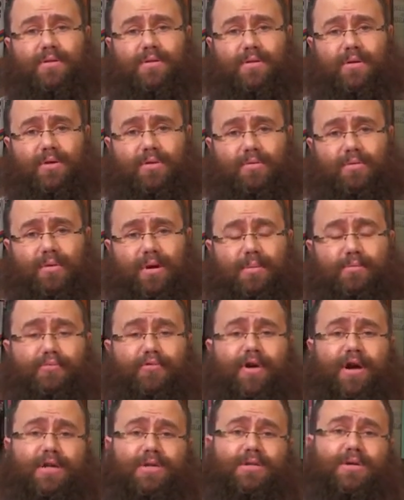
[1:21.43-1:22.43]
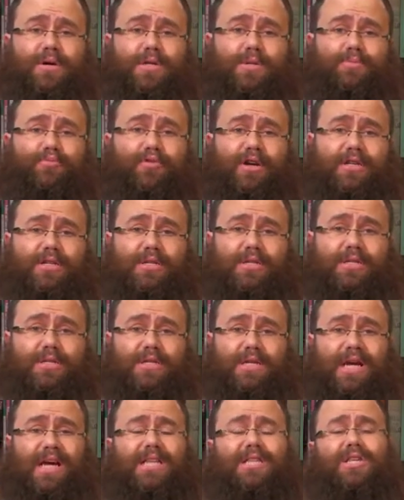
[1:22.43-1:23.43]
to embrace God's
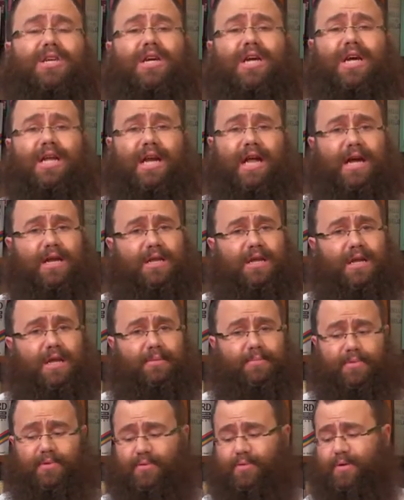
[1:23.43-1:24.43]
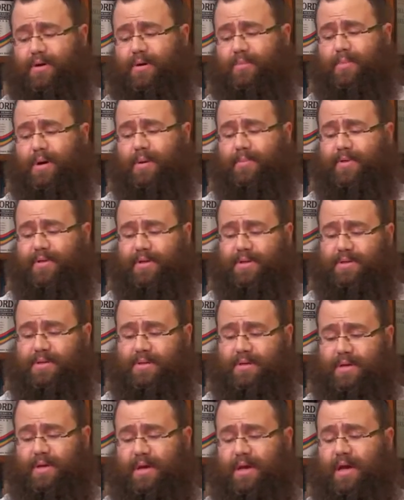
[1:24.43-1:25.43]
presence and to connect to Him through the commandments.